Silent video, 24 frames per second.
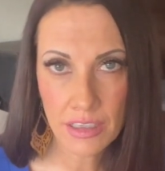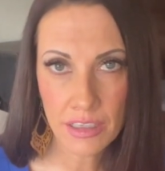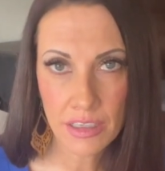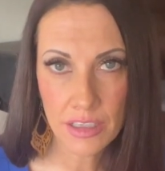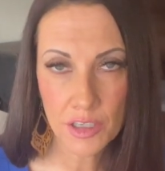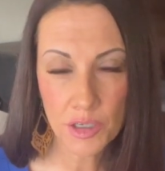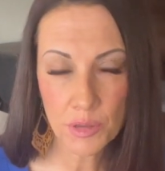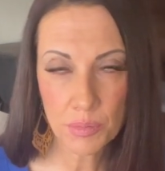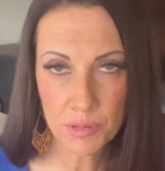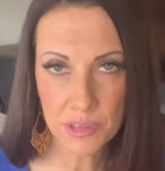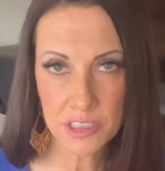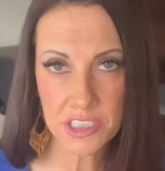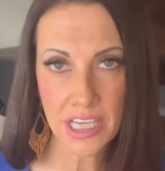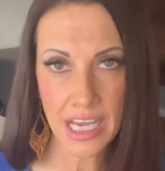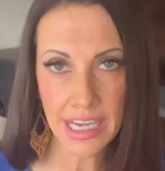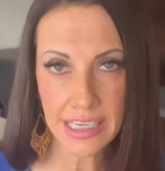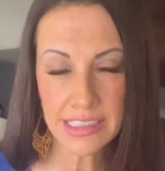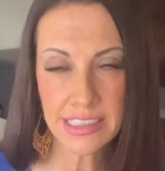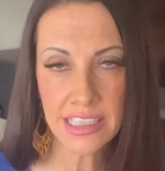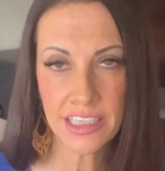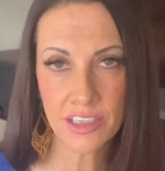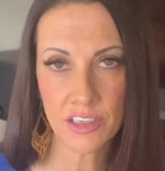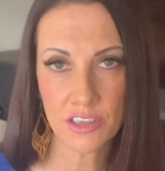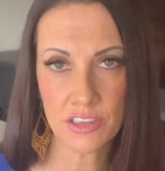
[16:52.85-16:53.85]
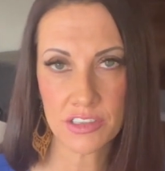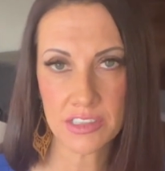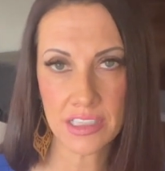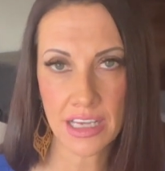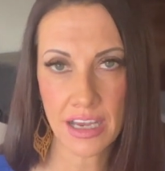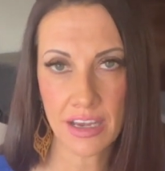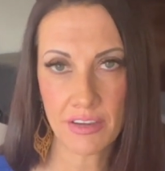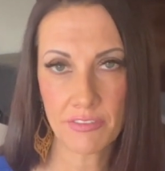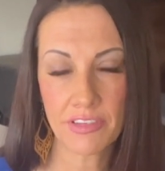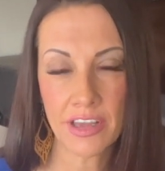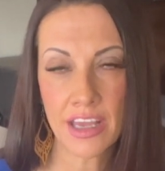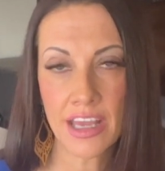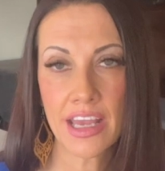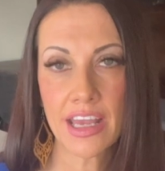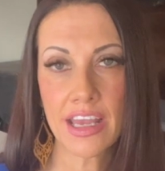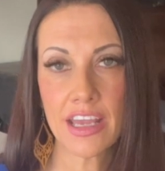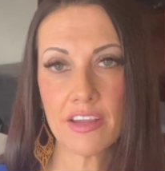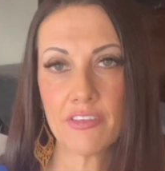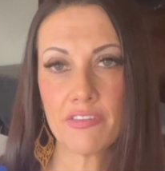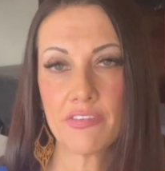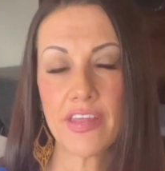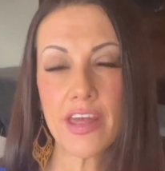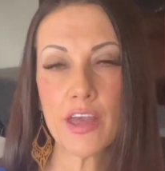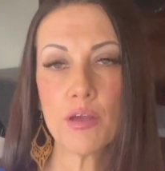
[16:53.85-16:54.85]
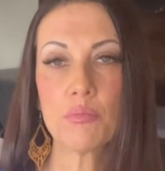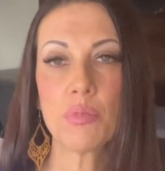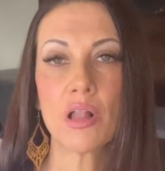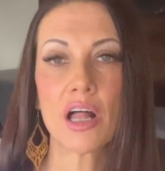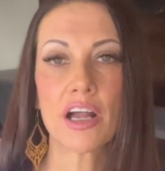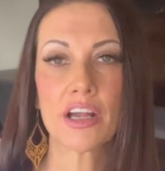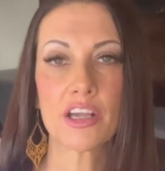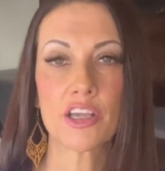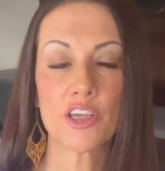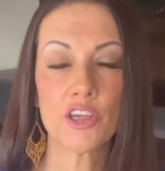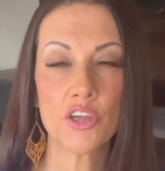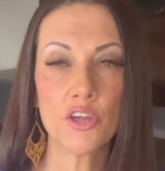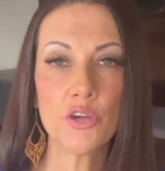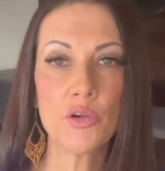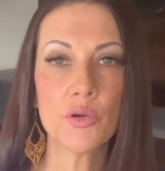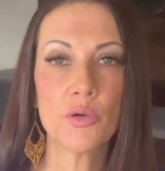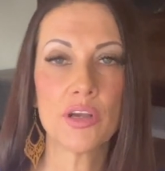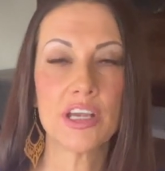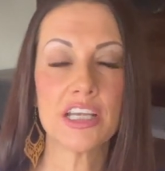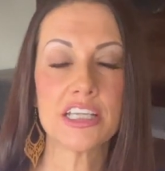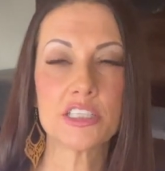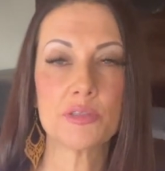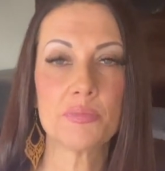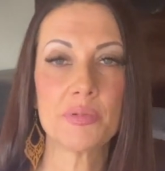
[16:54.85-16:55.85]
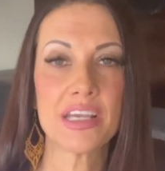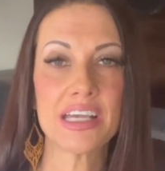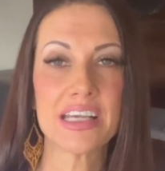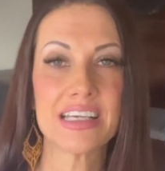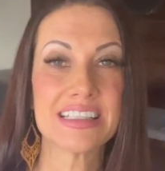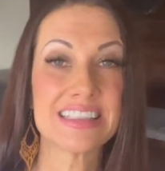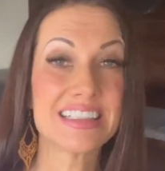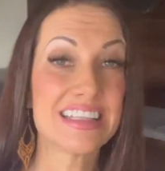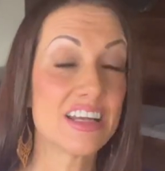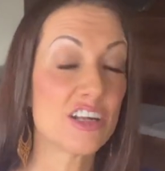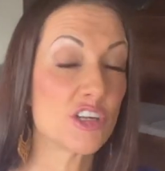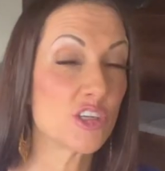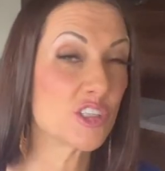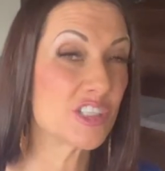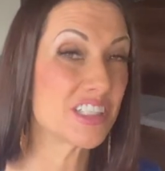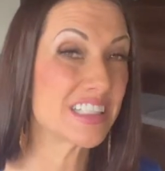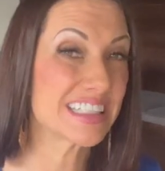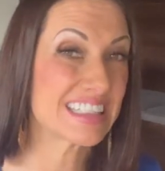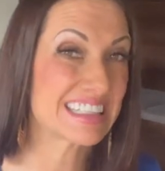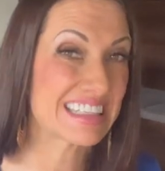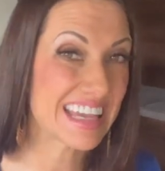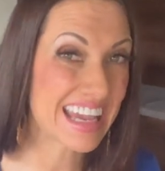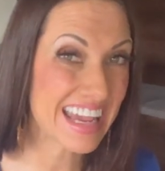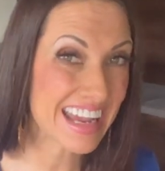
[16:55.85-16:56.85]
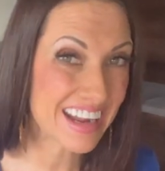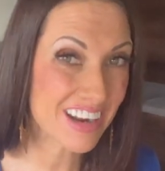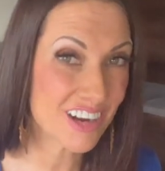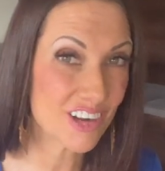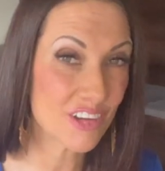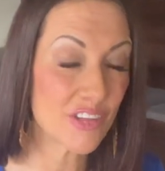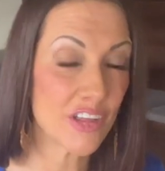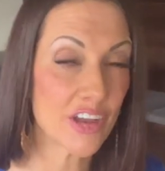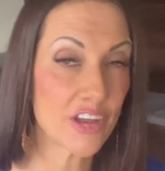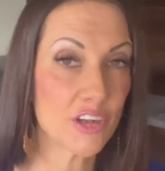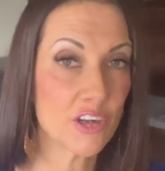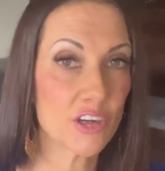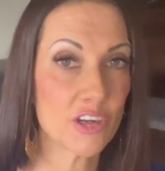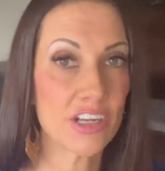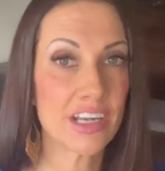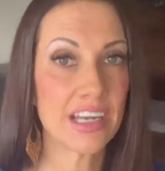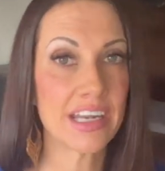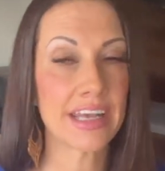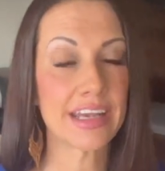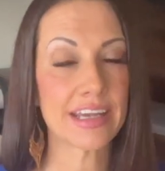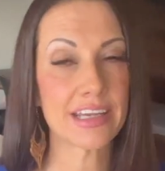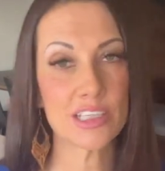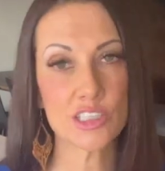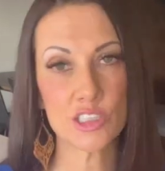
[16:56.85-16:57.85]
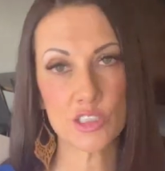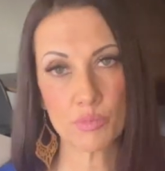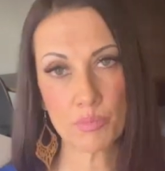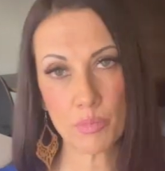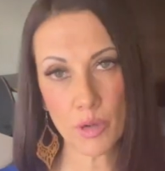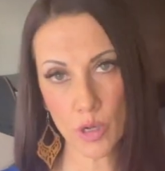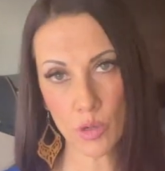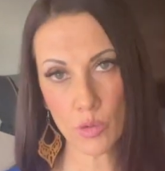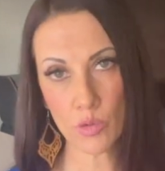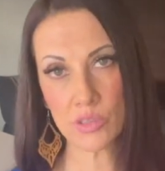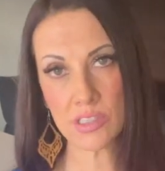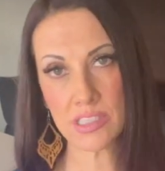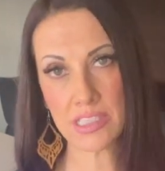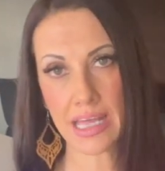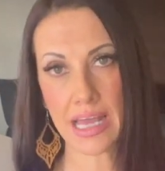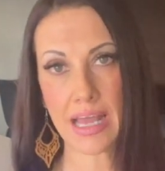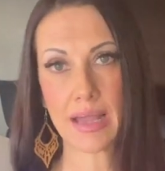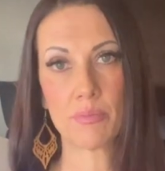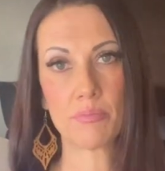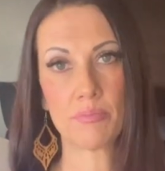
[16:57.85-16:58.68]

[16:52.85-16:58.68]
You're protecting yourself. If they block you, it's because they're scared that you're gonna expose them.